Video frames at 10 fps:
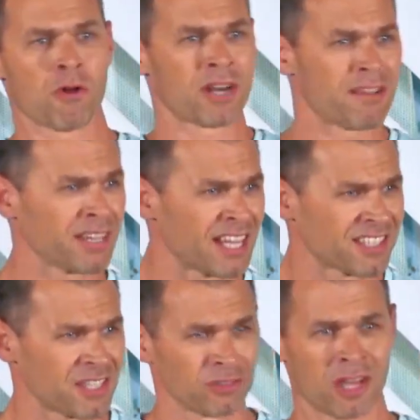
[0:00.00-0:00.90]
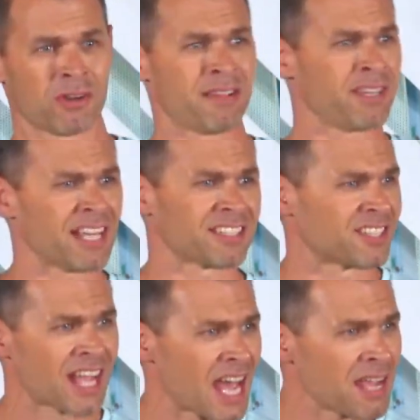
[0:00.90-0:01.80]
No one ever gets healed, no one ever
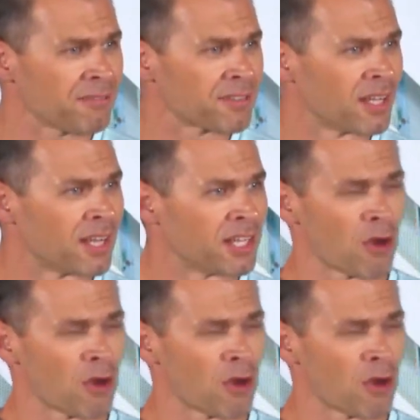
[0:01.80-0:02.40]
gets saved,